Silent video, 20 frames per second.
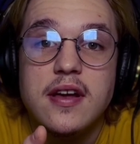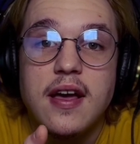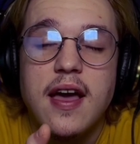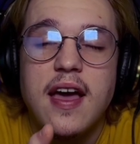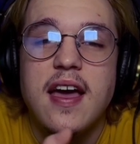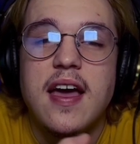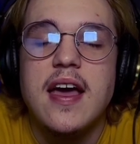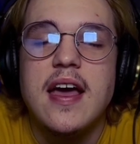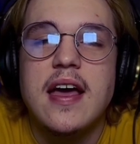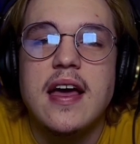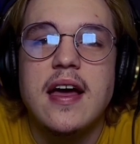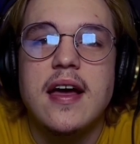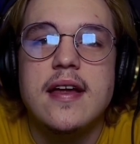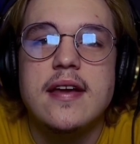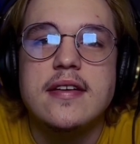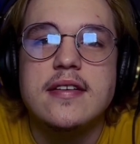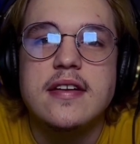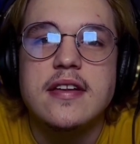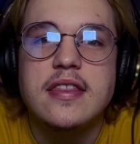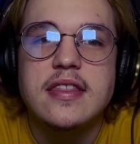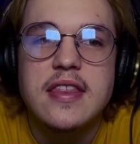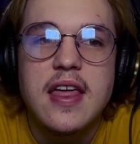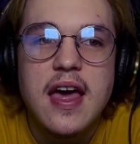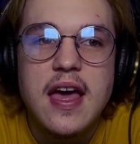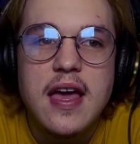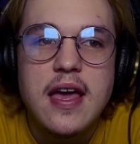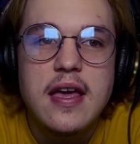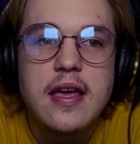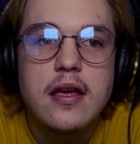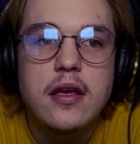And
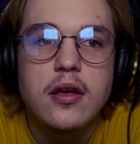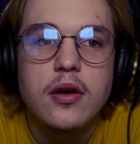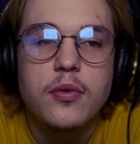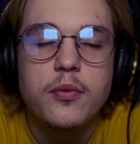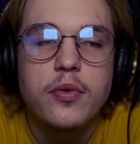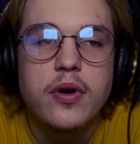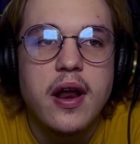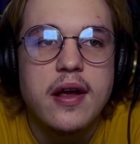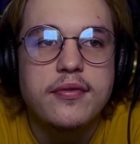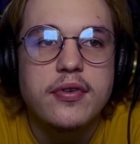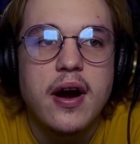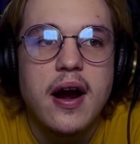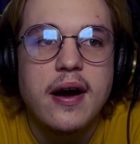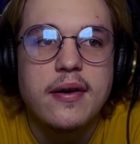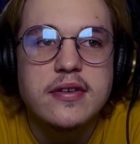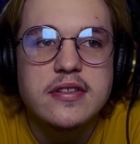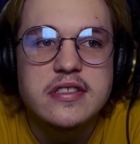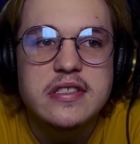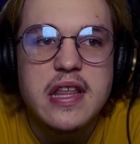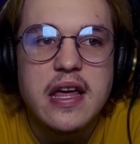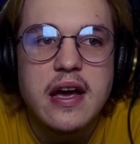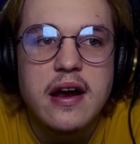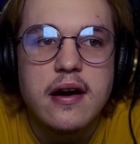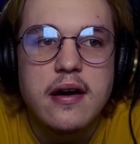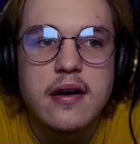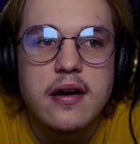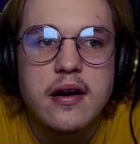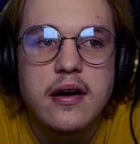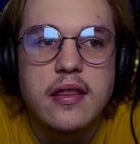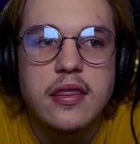whenever I was
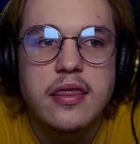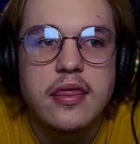there,